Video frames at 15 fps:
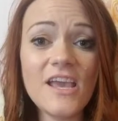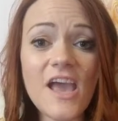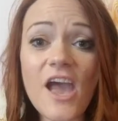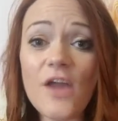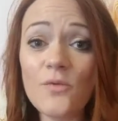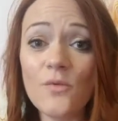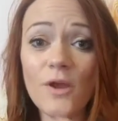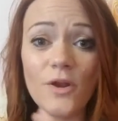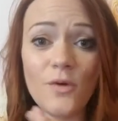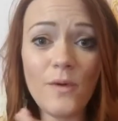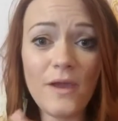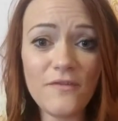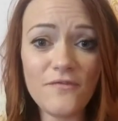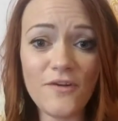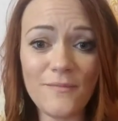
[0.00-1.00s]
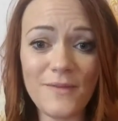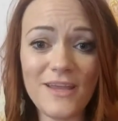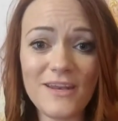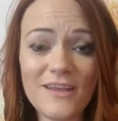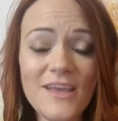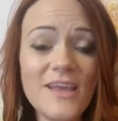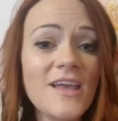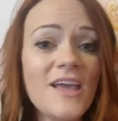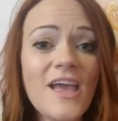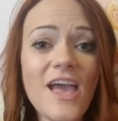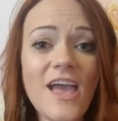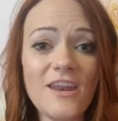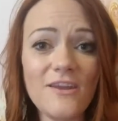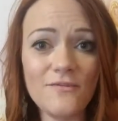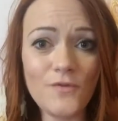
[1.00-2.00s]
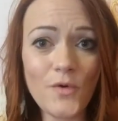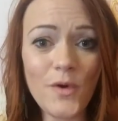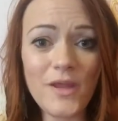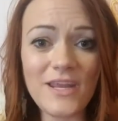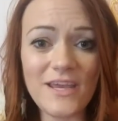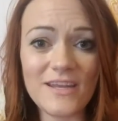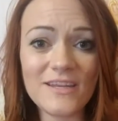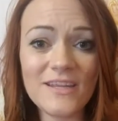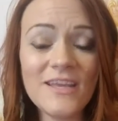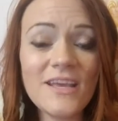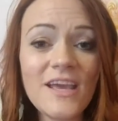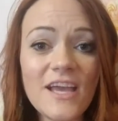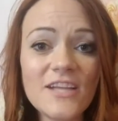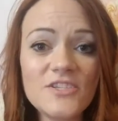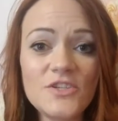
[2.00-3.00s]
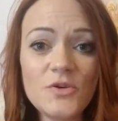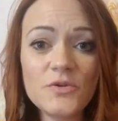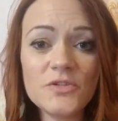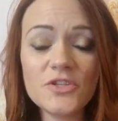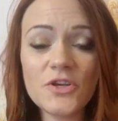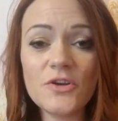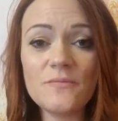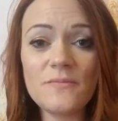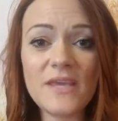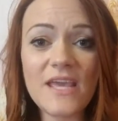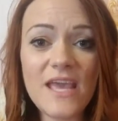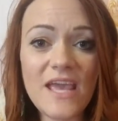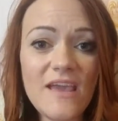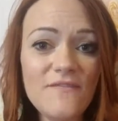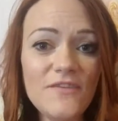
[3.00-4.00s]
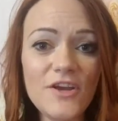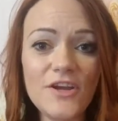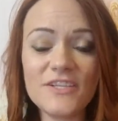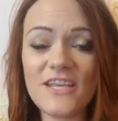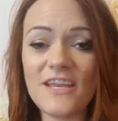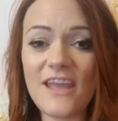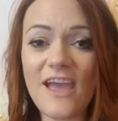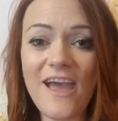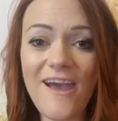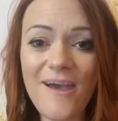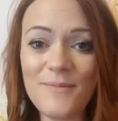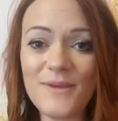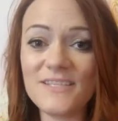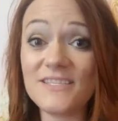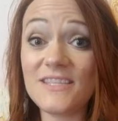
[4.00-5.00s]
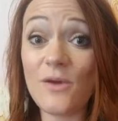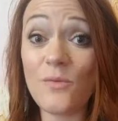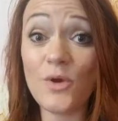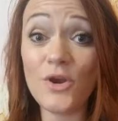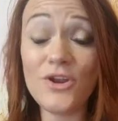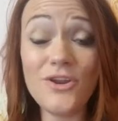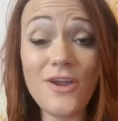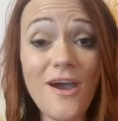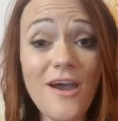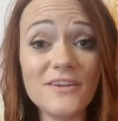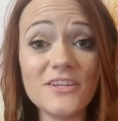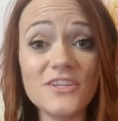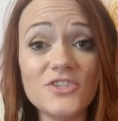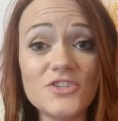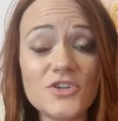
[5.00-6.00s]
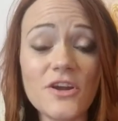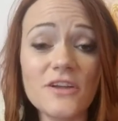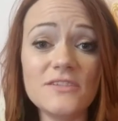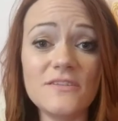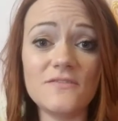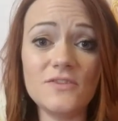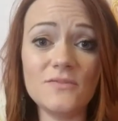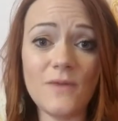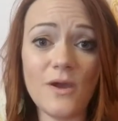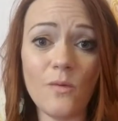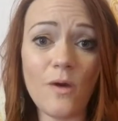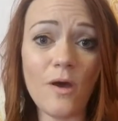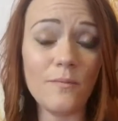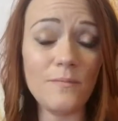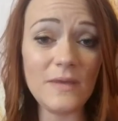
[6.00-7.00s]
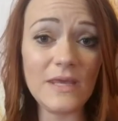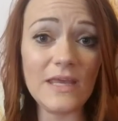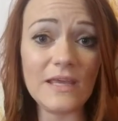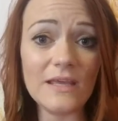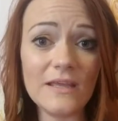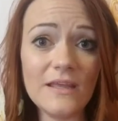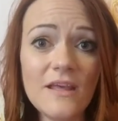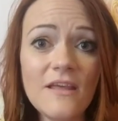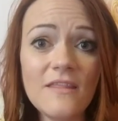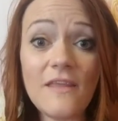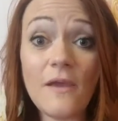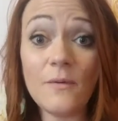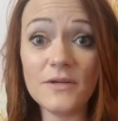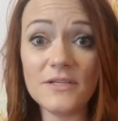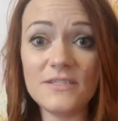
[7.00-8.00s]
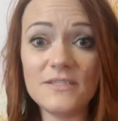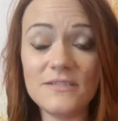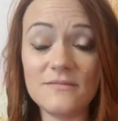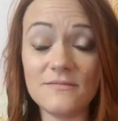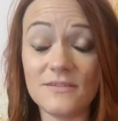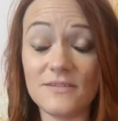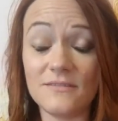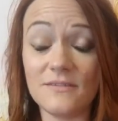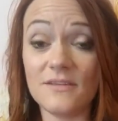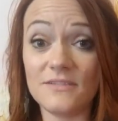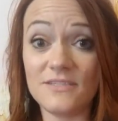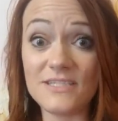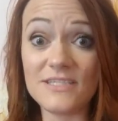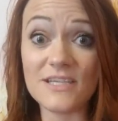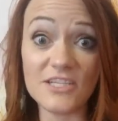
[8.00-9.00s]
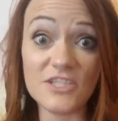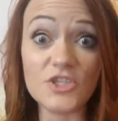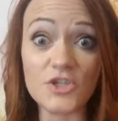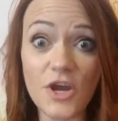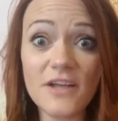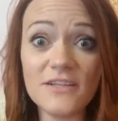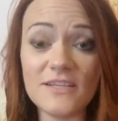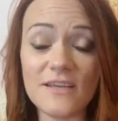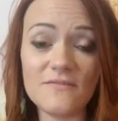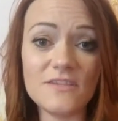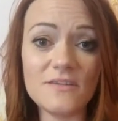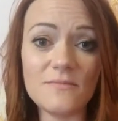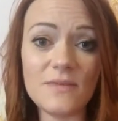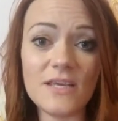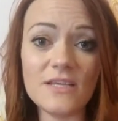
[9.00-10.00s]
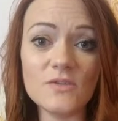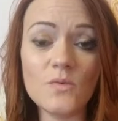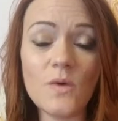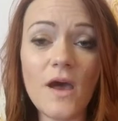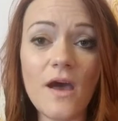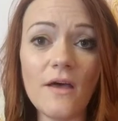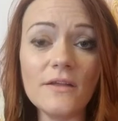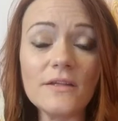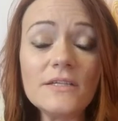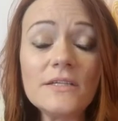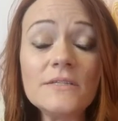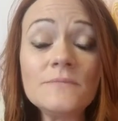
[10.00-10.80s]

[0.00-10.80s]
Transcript: and run away from it and avoid it and do certain behaviors and habits that were not constructive to my well-being. They were constructive to me as well.